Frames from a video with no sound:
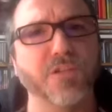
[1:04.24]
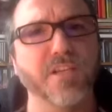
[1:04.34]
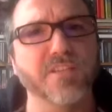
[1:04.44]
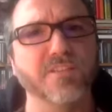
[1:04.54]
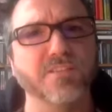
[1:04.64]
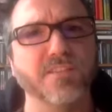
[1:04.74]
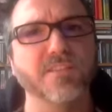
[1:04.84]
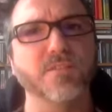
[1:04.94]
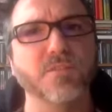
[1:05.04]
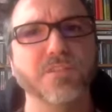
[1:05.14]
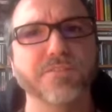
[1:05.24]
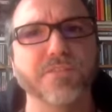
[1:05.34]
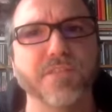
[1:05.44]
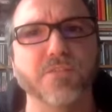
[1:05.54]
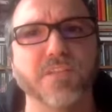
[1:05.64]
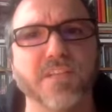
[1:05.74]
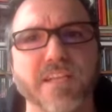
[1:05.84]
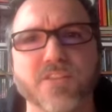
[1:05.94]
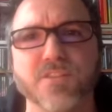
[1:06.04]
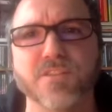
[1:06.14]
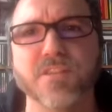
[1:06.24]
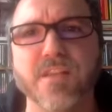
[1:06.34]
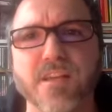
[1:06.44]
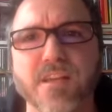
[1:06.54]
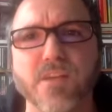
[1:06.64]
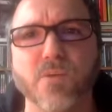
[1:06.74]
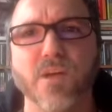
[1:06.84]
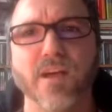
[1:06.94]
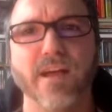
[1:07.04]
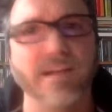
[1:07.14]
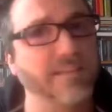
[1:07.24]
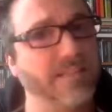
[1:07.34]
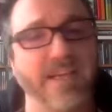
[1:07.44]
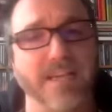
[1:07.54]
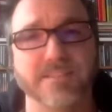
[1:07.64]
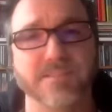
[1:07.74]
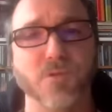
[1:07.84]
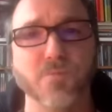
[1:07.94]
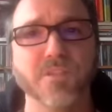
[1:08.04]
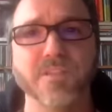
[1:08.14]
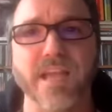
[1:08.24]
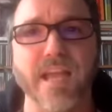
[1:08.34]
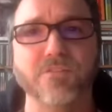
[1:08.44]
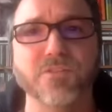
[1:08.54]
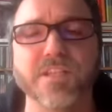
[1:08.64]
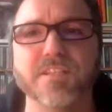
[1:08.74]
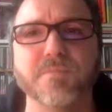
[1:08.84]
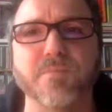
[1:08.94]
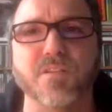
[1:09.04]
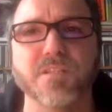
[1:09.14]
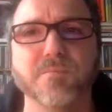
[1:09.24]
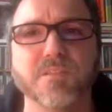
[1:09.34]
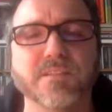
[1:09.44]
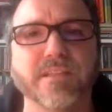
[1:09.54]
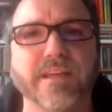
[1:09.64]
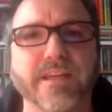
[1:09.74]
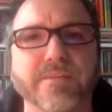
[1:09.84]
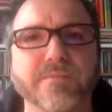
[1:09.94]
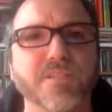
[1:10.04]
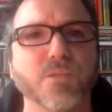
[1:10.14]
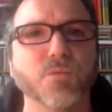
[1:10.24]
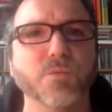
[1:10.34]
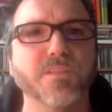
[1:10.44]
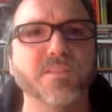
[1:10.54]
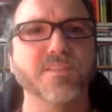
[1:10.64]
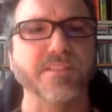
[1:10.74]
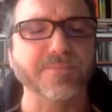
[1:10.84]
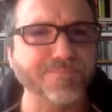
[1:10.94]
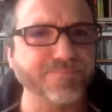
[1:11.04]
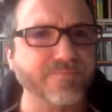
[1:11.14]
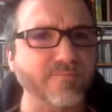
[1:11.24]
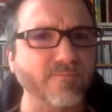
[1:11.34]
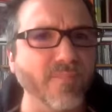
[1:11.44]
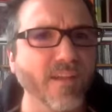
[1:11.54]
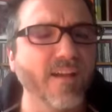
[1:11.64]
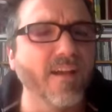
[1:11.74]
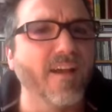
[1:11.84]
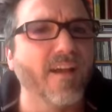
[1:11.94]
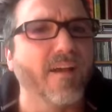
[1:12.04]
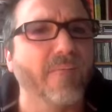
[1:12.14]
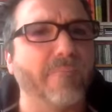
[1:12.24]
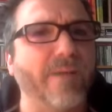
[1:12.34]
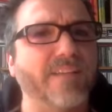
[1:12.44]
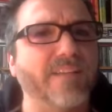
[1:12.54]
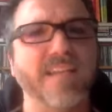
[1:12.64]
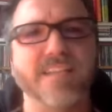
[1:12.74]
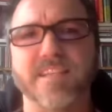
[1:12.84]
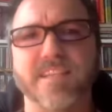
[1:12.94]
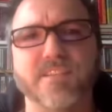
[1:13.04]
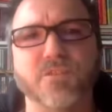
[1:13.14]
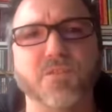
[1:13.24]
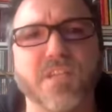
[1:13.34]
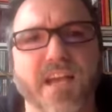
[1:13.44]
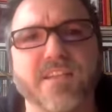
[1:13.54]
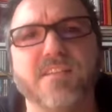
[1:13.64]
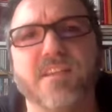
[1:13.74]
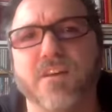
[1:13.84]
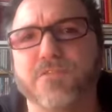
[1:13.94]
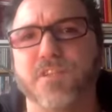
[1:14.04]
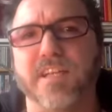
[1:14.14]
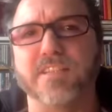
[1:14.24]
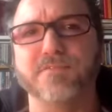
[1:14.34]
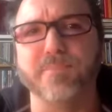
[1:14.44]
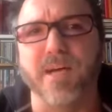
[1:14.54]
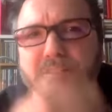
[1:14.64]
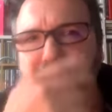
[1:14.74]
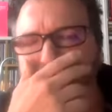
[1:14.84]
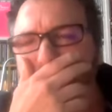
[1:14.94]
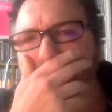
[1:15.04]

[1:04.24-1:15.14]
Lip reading: for us, including the federal elections, where at the moment everything is possible, so we will see. But let's get to the idea of Connective Party.